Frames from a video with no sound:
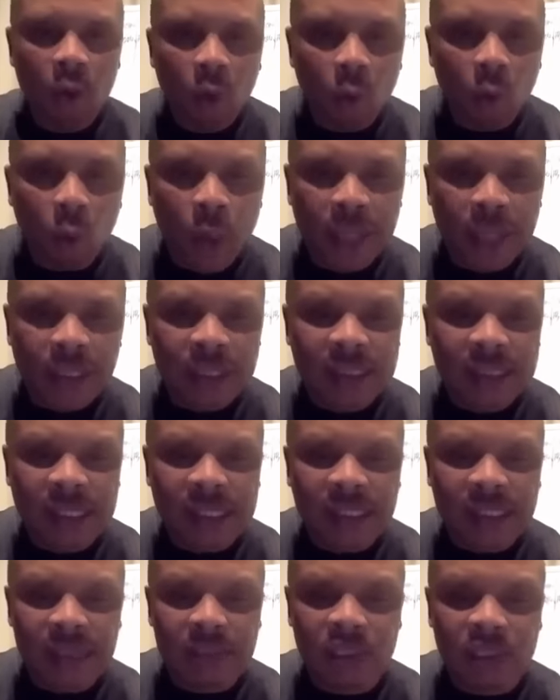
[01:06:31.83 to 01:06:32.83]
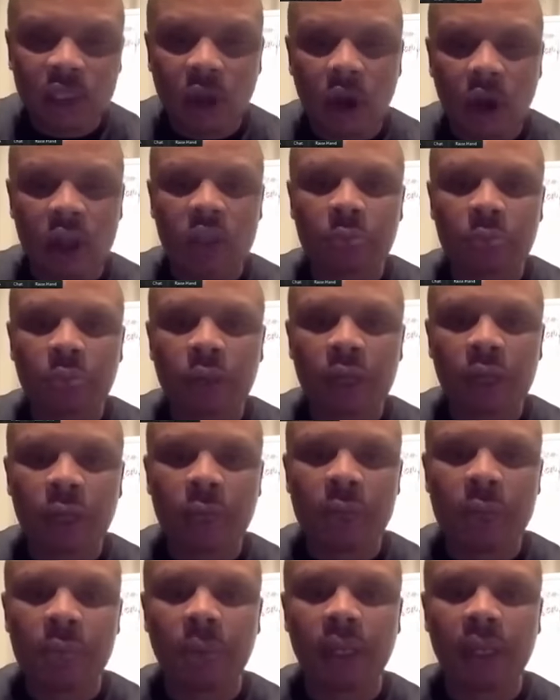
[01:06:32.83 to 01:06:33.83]
When the system starts putting
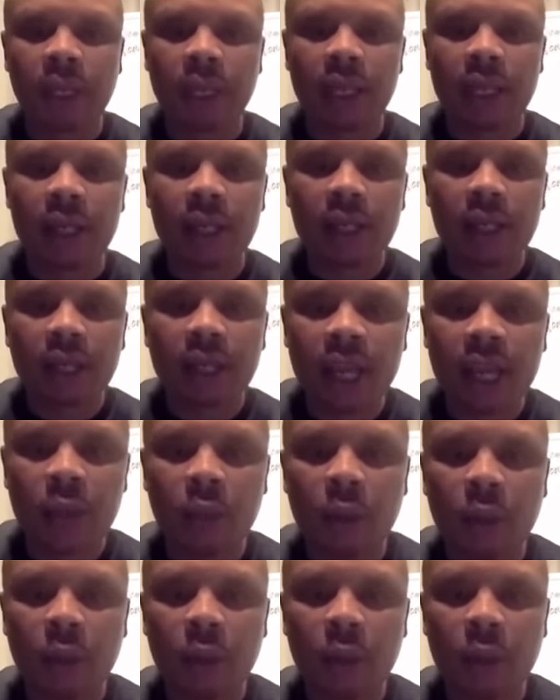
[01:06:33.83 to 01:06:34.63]
people in, it